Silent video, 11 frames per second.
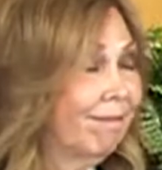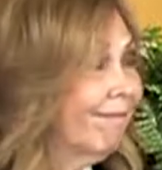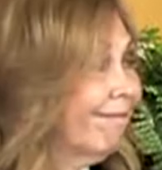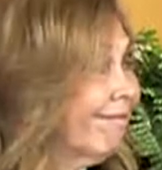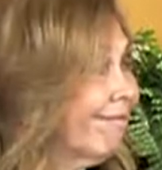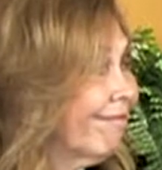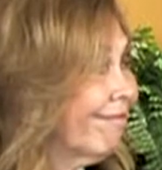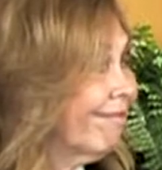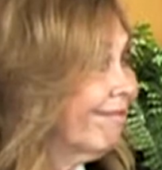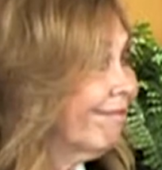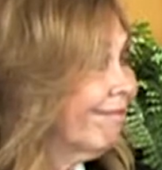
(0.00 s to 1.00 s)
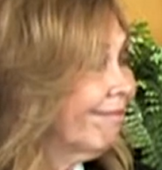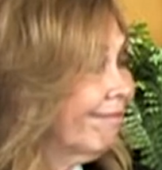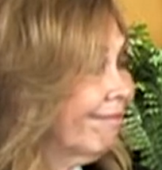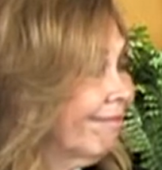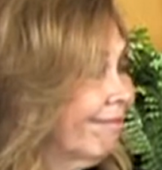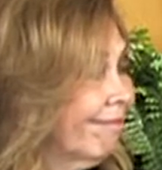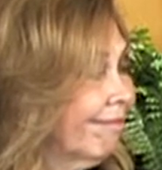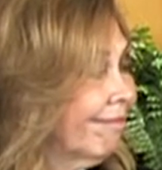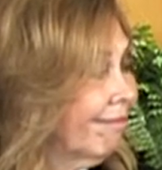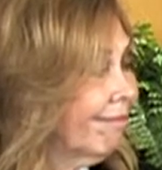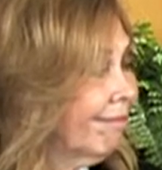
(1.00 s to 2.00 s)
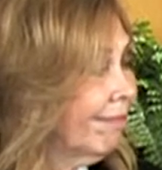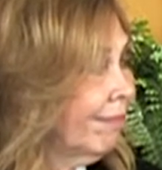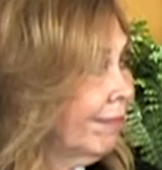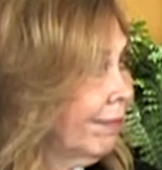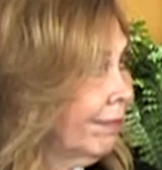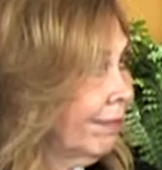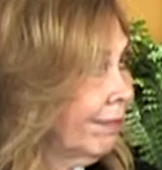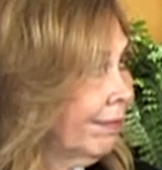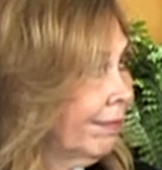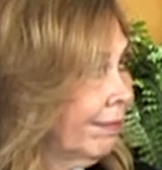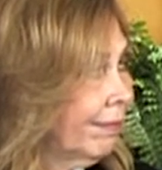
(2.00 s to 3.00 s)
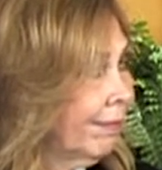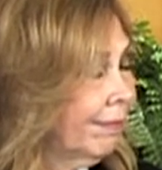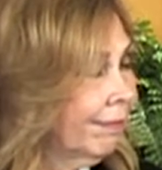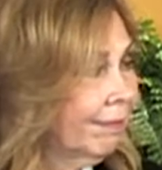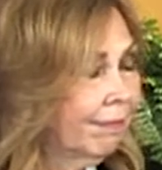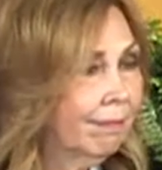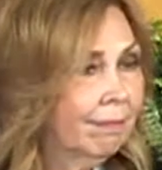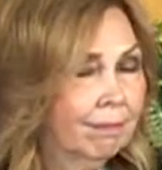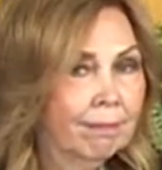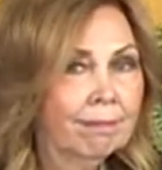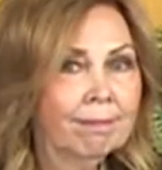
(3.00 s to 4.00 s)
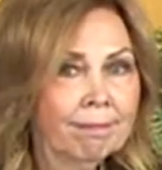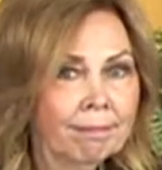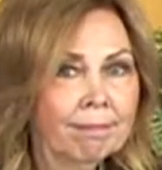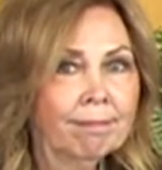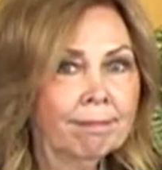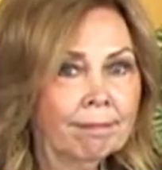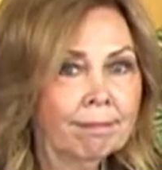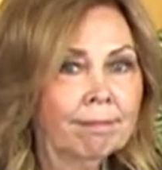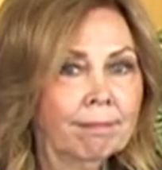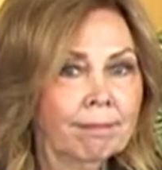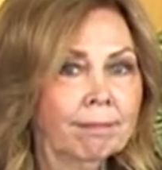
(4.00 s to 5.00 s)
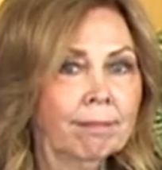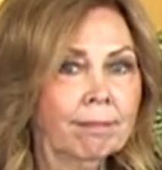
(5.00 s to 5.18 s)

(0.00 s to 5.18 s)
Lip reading: (silent)